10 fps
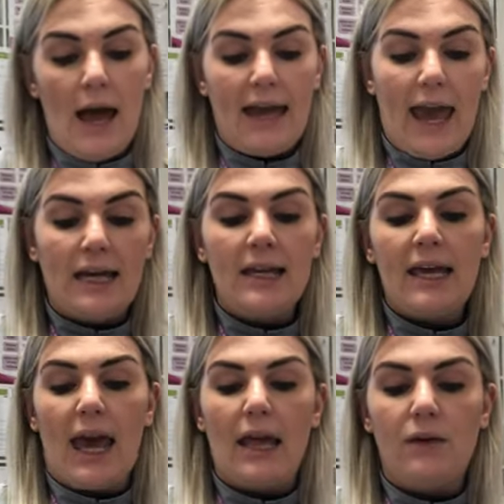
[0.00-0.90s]
Again and
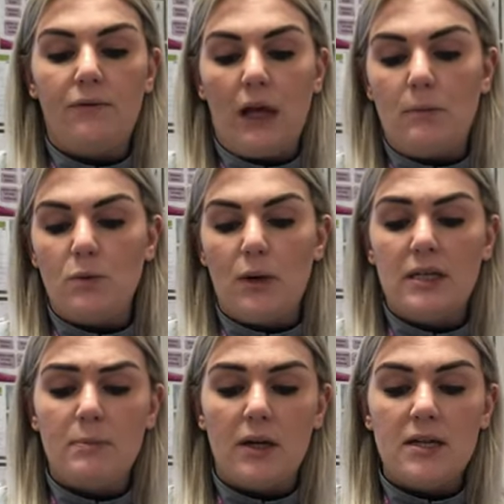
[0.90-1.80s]
again the flames
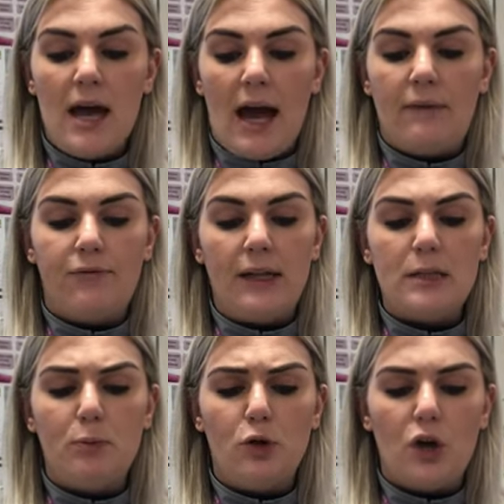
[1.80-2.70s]
whispered, and
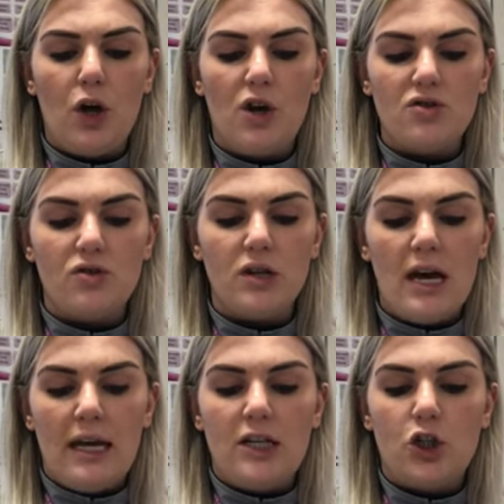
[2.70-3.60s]
Flint's blood curdled.
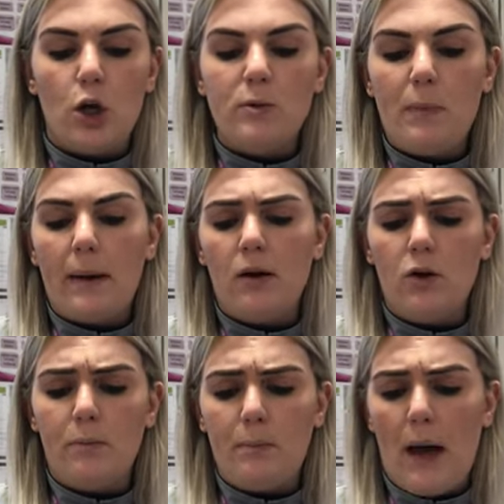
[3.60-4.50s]
He scooped Pebble
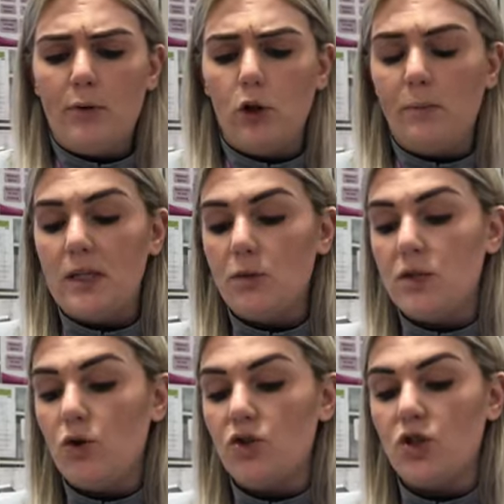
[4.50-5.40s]
up, Pebble up into
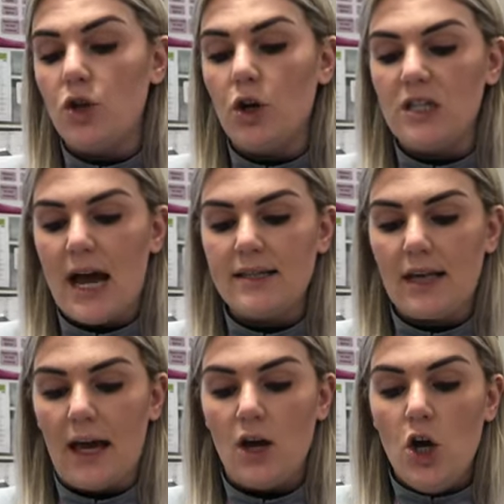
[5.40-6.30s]
his hood and turned to
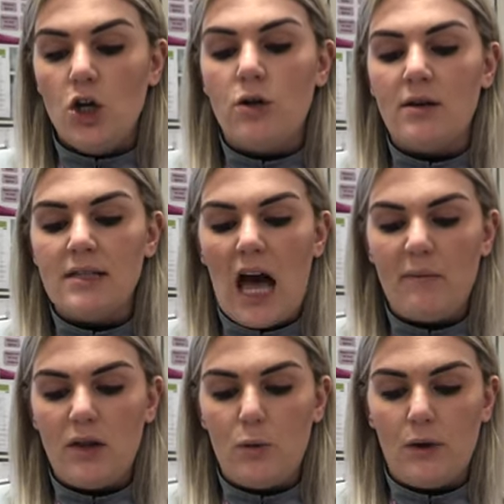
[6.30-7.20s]
Eska. You didn't
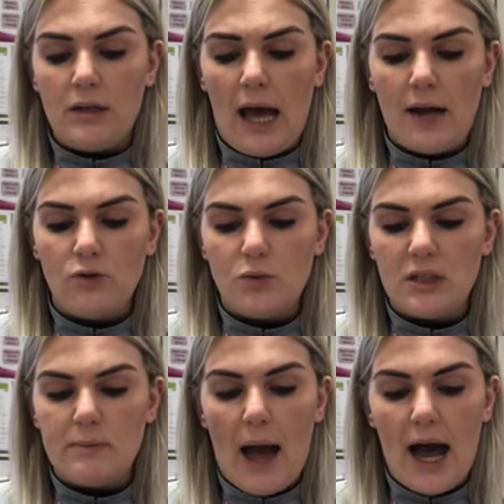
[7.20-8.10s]
tell me the candles were
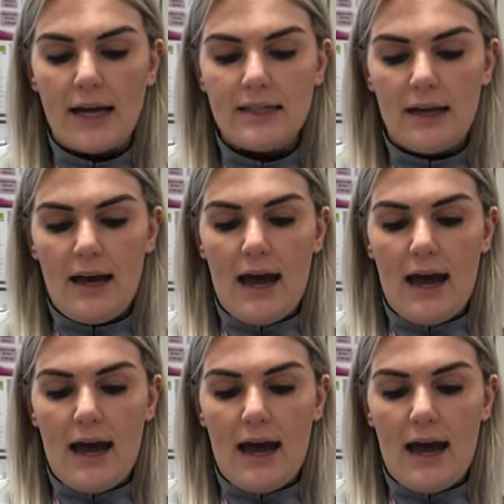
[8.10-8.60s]
spies.